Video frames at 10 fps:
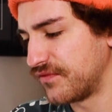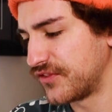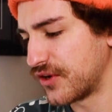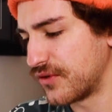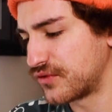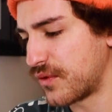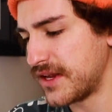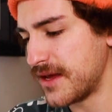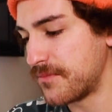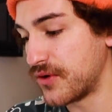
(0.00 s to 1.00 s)
So
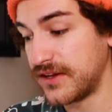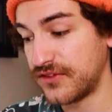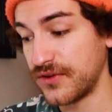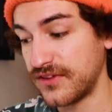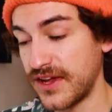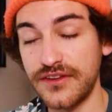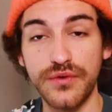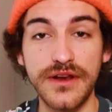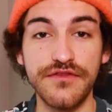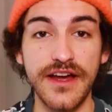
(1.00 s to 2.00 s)
28 points. So in his last
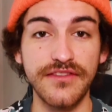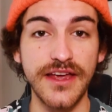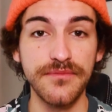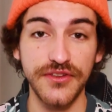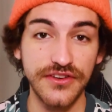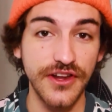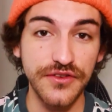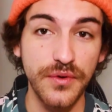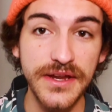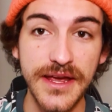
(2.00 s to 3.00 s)
25 games, he's
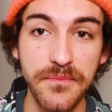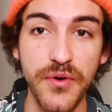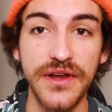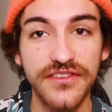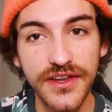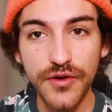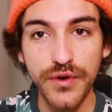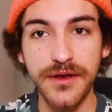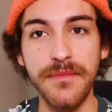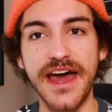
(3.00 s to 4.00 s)
got 28 points.
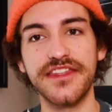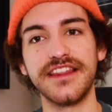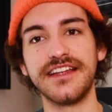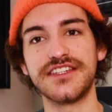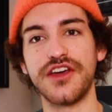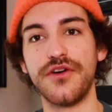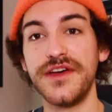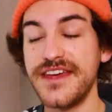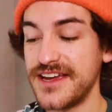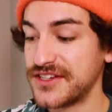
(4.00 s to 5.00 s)
Quick math. Let's go.
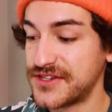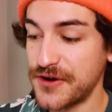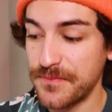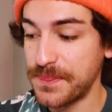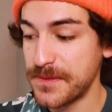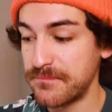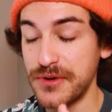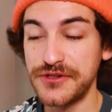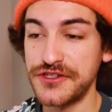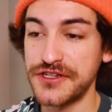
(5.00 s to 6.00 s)
So
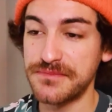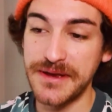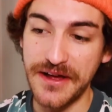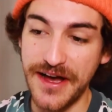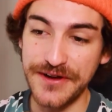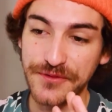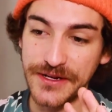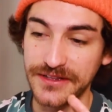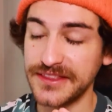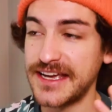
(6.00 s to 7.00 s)
Bouch has just been
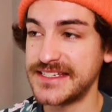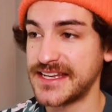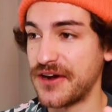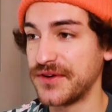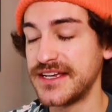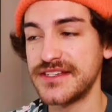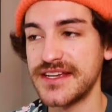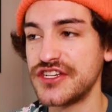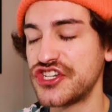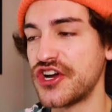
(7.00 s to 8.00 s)
unreal. Lights out.
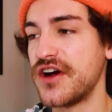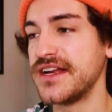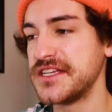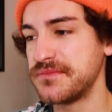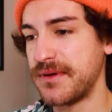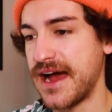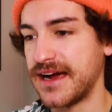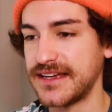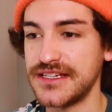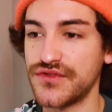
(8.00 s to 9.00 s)
His shot is
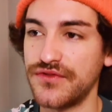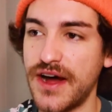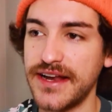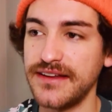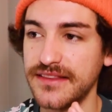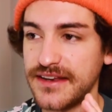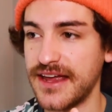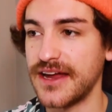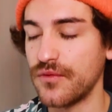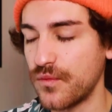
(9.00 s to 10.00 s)
back. He's finding the
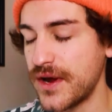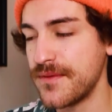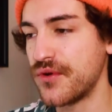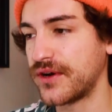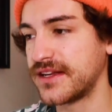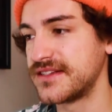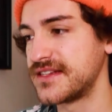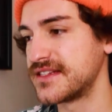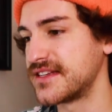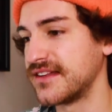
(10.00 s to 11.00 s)
net way more
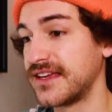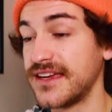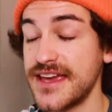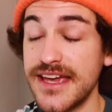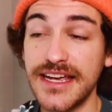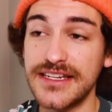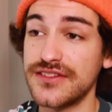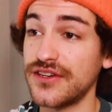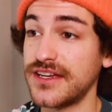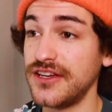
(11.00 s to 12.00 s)
consistently.
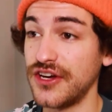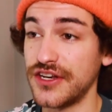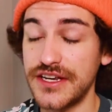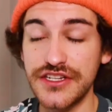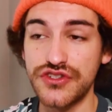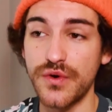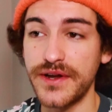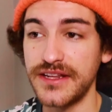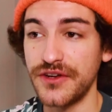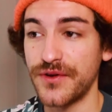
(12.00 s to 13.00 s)
He's looking good. He's
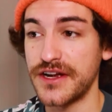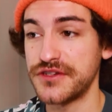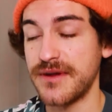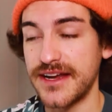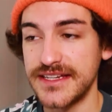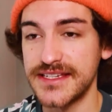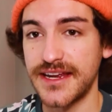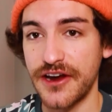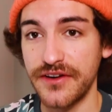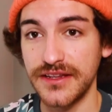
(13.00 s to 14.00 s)
joining the rush, man. He's
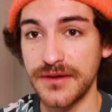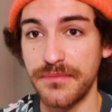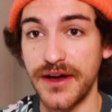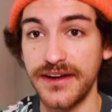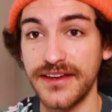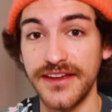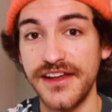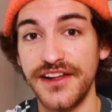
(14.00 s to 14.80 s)
carrying the puck.